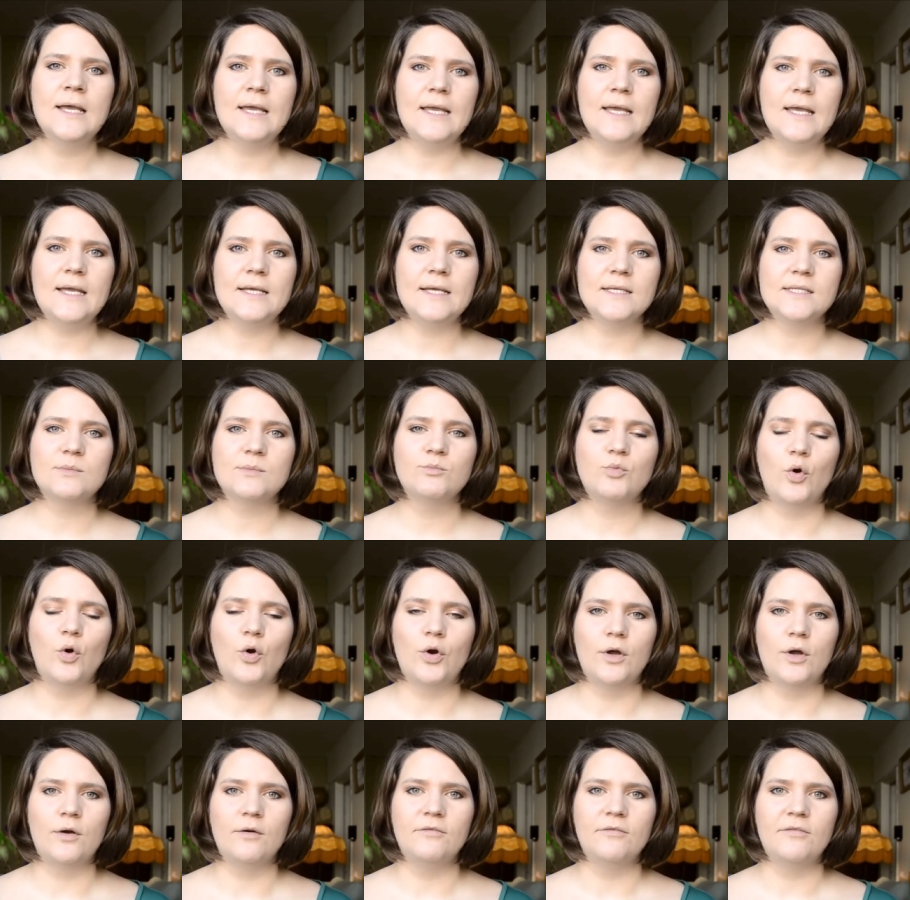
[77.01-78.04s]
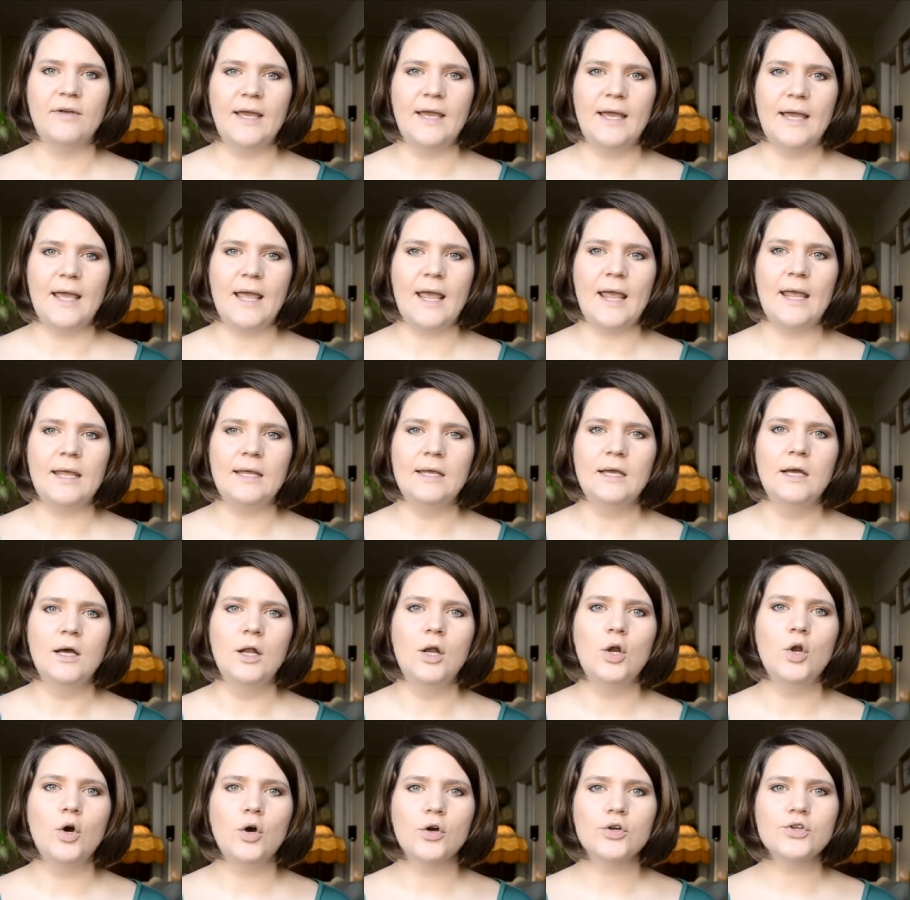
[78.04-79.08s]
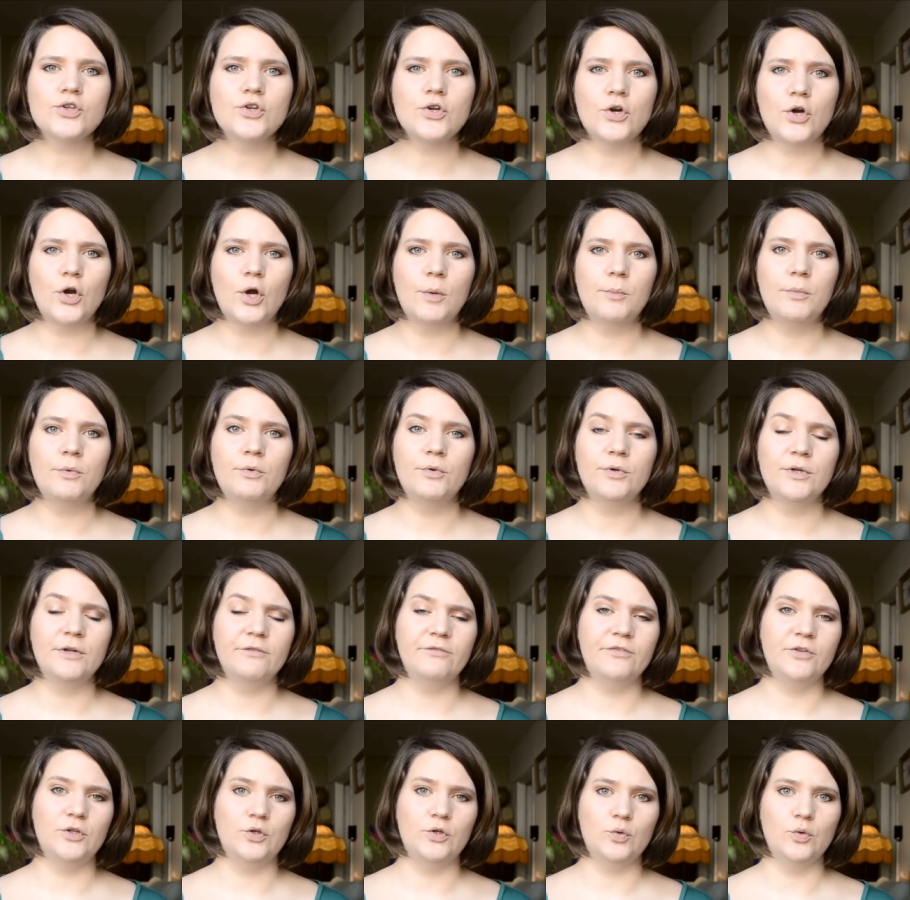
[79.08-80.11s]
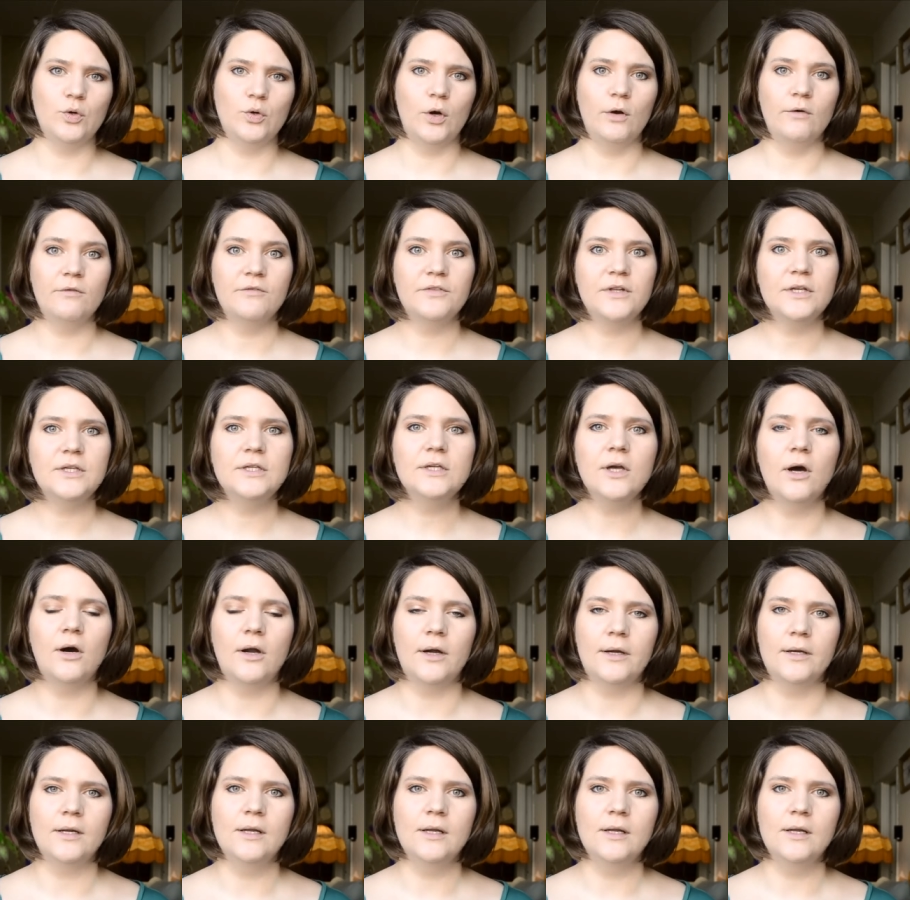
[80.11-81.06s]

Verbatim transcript: is more of a long-term review of the yarn.